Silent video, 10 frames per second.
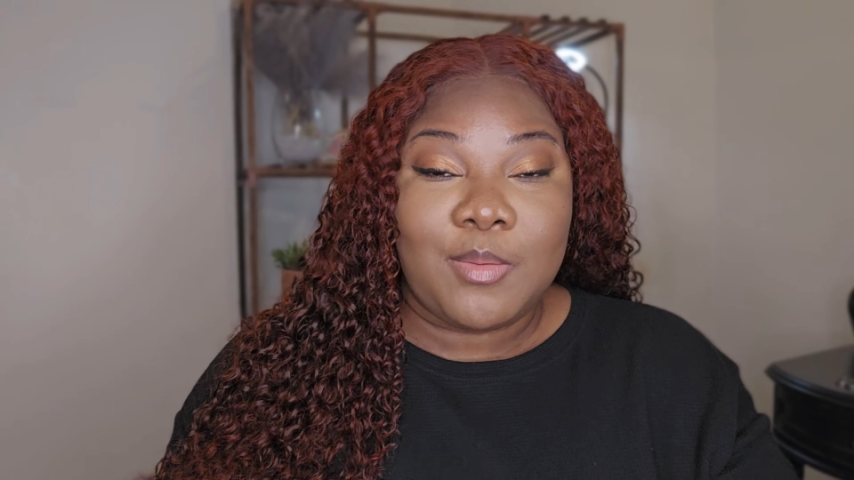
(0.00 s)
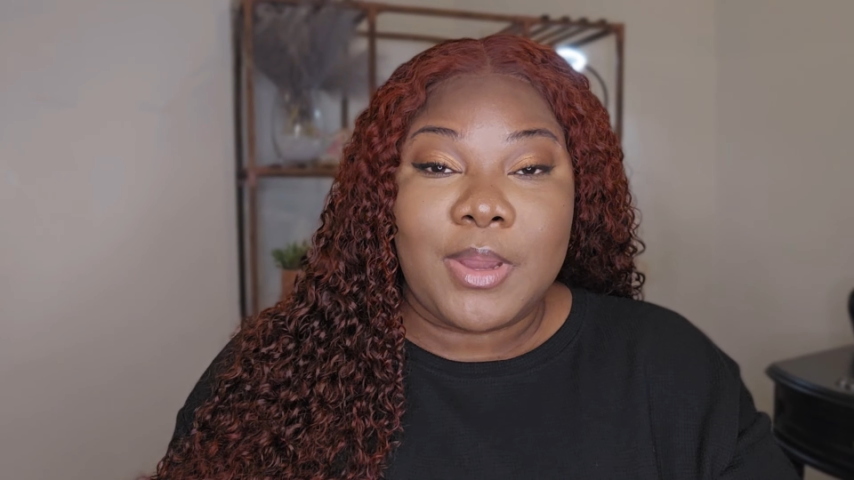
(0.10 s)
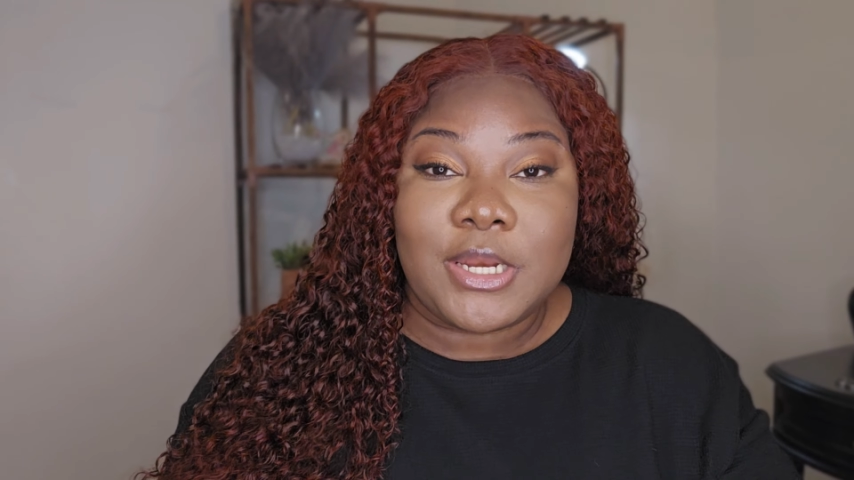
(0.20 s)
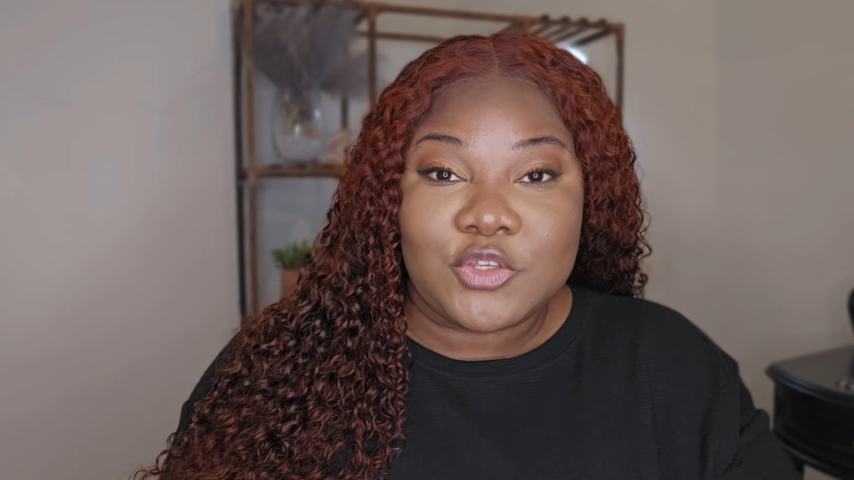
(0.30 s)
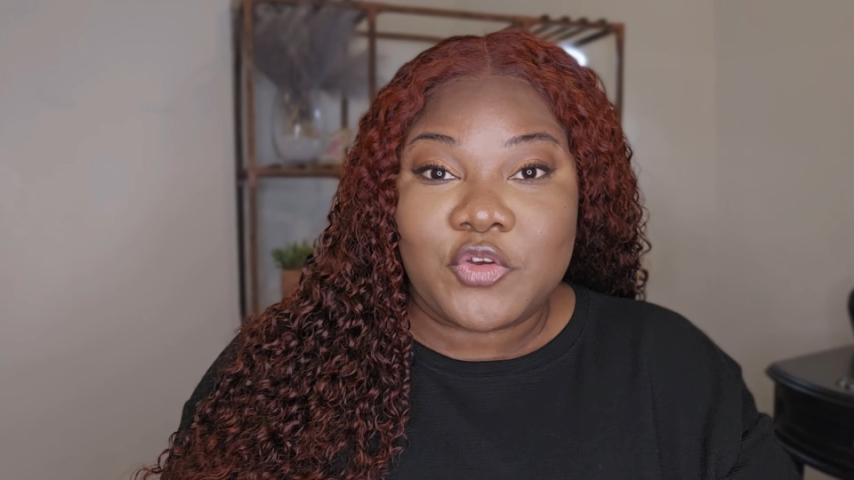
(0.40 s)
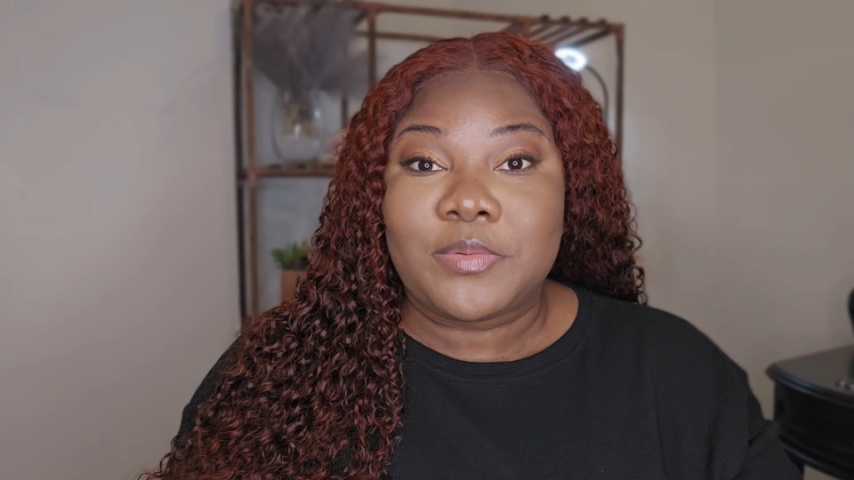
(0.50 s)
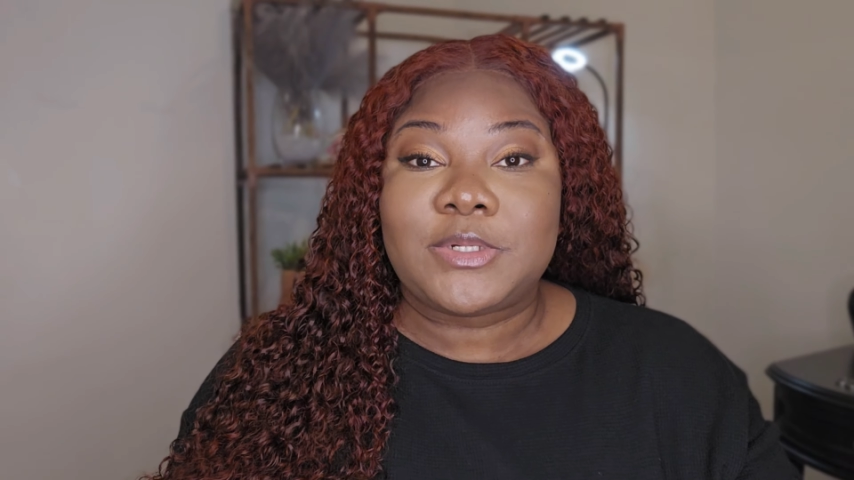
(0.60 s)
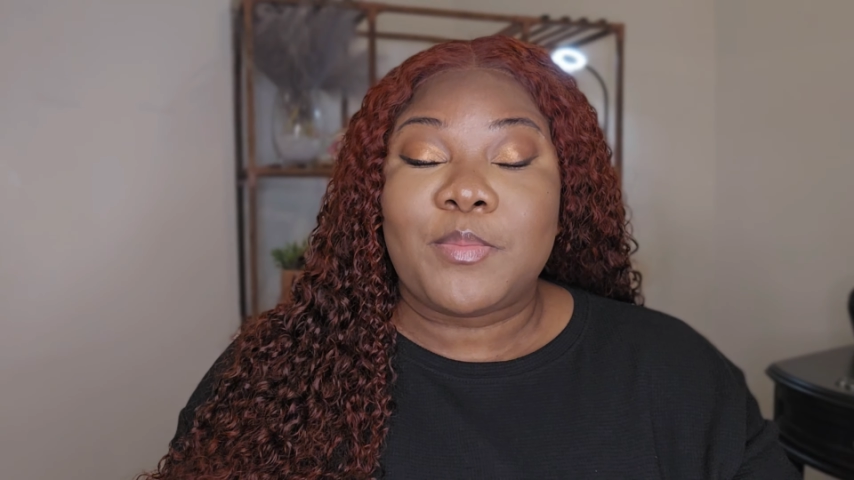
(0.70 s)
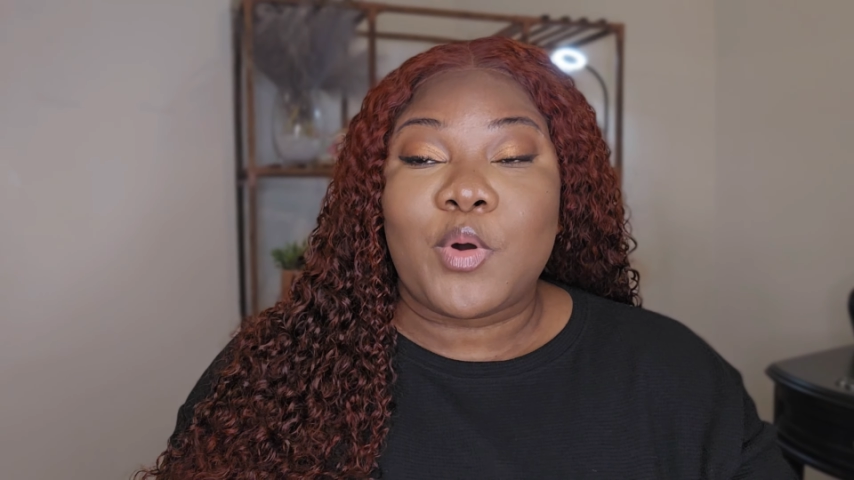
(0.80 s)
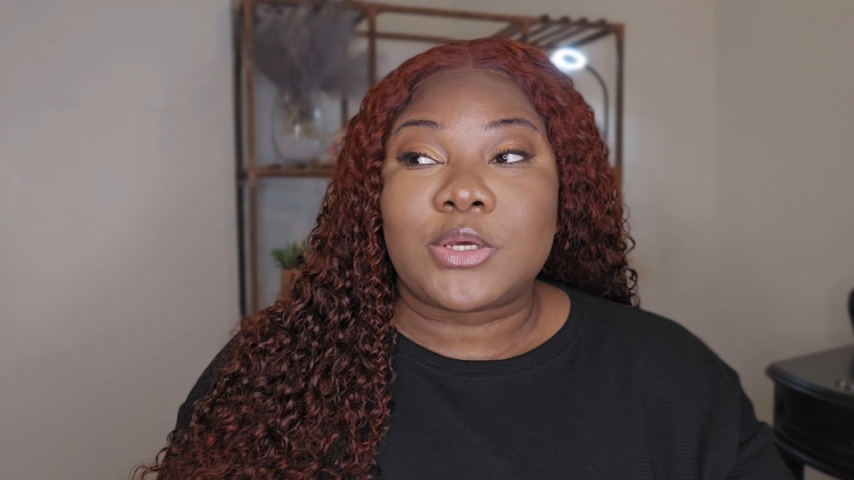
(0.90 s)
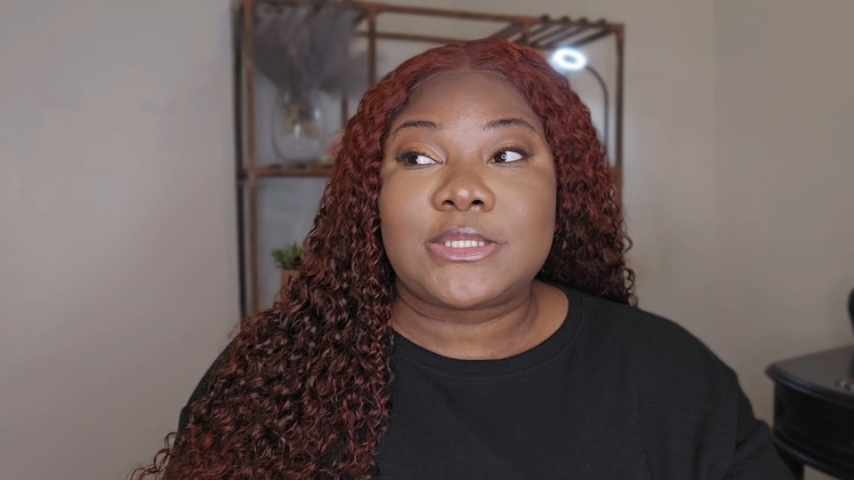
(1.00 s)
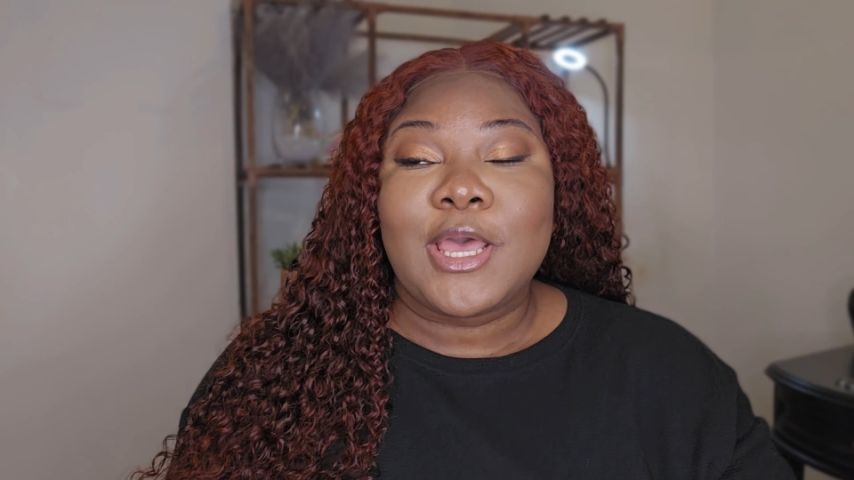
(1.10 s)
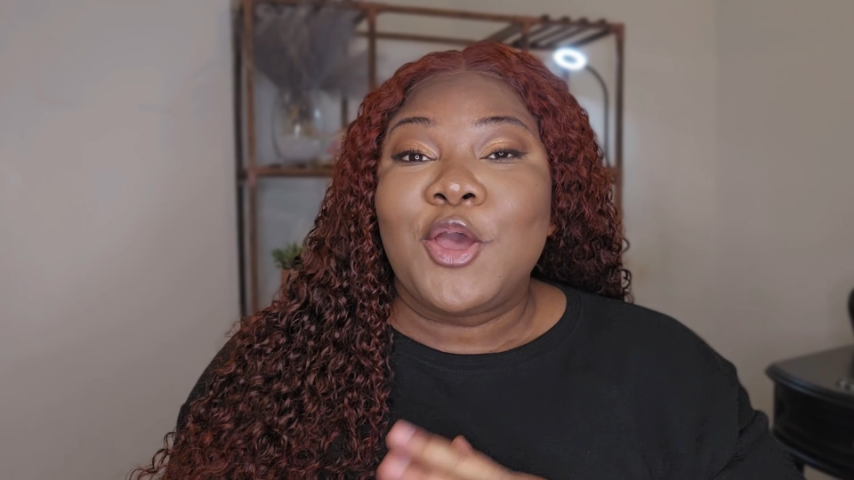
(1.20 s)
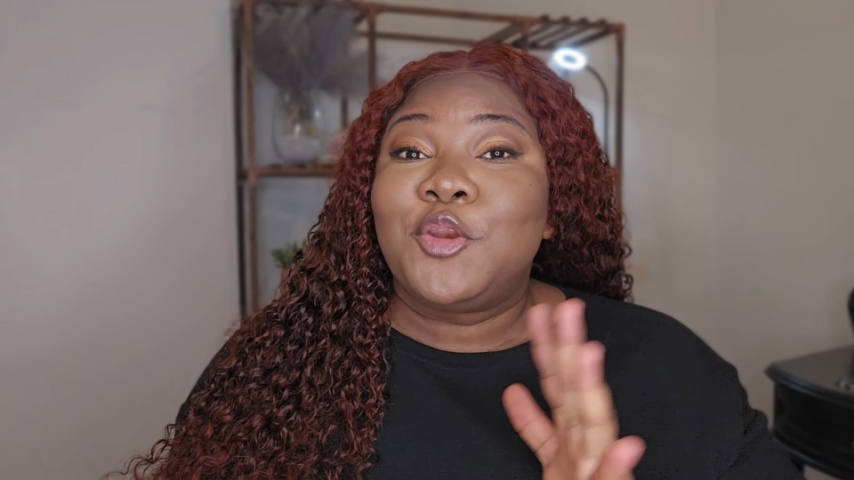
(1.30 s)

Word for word: in my description box